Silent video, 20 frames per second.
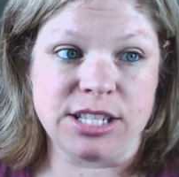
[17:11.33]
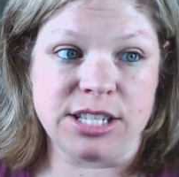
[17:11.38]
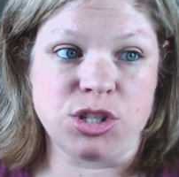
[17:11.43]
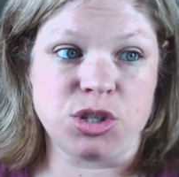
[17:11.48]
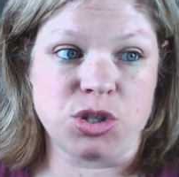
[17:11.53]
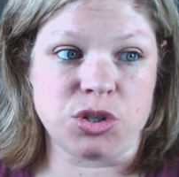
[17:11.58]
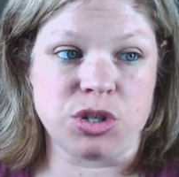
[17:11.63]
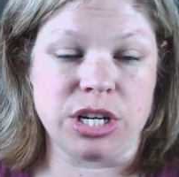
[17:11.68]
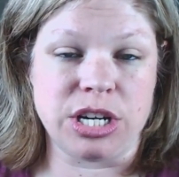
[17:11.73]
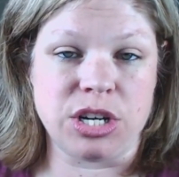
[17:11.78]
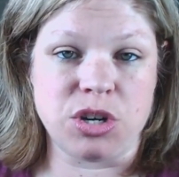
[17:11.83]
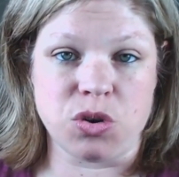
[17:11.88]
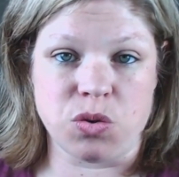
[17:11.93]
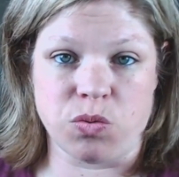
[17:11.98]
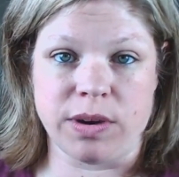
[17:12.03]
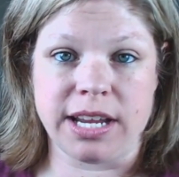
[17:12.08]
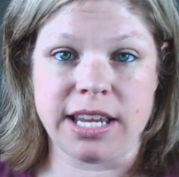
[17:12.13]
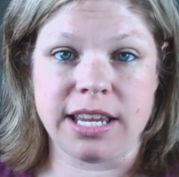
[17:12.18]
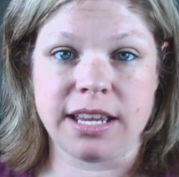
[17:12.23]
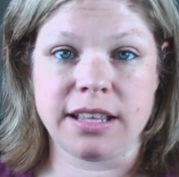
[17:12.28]
history
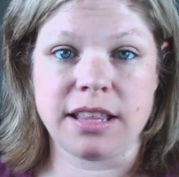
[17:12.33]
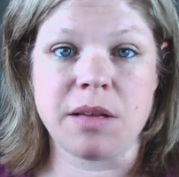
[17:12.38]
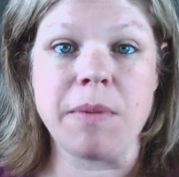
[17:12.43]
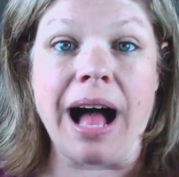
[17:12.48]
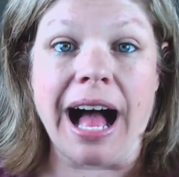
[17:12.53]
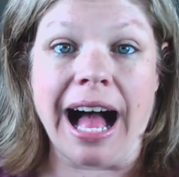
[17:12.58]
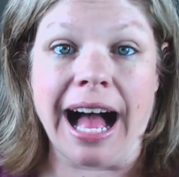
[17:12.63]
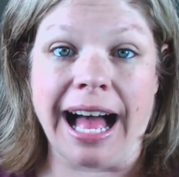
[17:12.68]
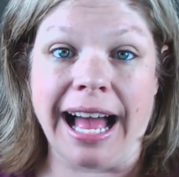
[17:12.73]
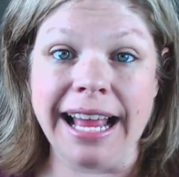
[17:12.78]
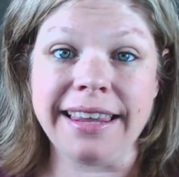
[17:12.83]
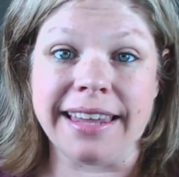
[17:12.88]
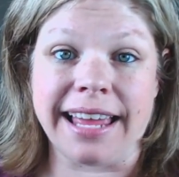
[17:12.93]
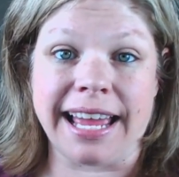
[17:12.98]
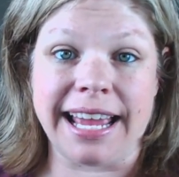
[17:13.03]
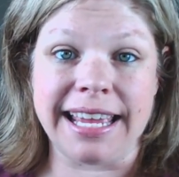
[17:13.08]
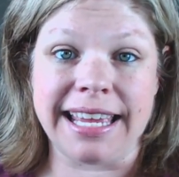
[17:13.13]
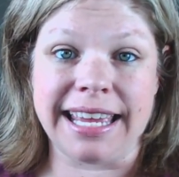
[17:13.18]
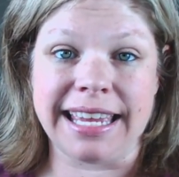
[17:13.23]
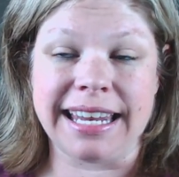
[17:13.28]
curriculum. I
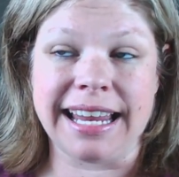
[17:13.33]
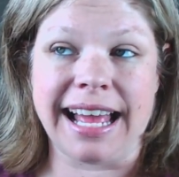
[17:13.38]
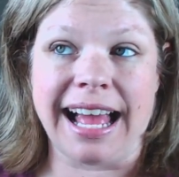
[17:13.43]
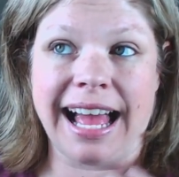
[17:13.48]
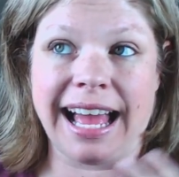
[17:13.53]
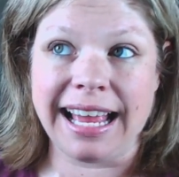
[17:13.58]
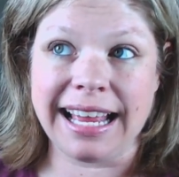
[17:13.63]
like it.